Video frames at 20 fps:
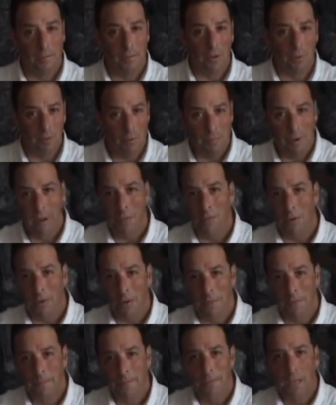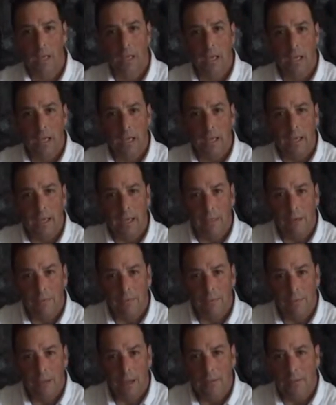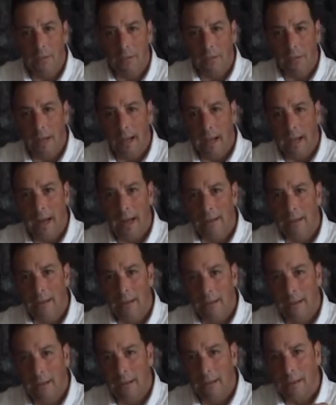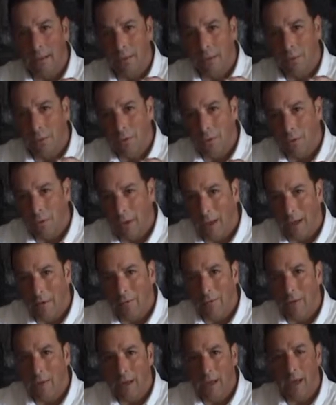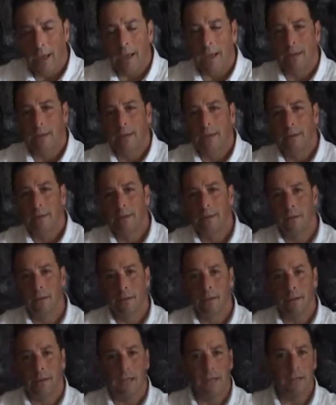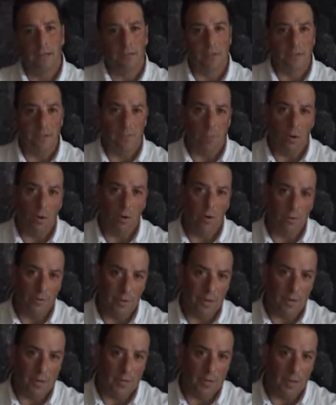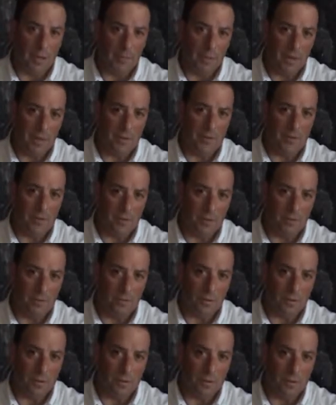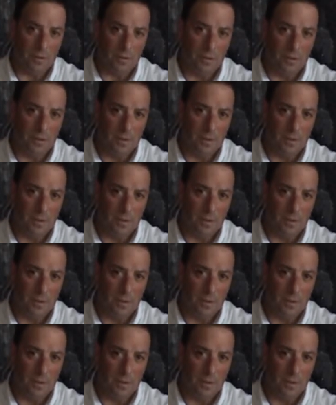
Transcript: But remember, faith is an act that you do every day, and it's the small things that make the difference.